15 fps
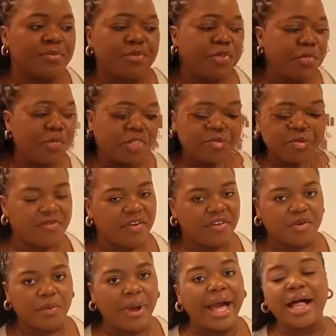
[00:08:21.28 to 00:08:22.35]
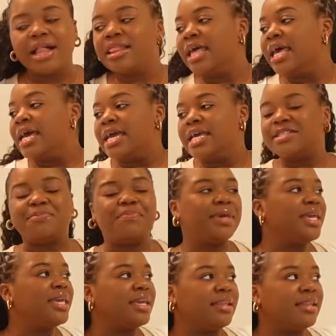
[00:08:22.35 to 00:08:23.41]
It suits me very well. It's
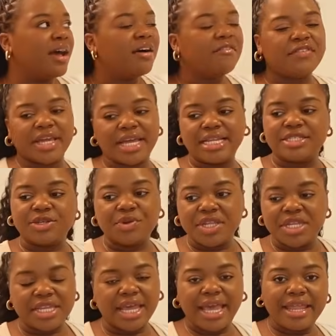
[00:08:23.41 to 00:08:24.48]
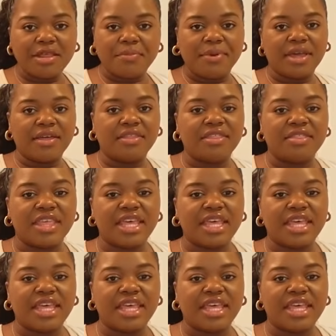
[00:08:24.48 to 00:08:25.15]
big enough, like, I don't need it any bigger than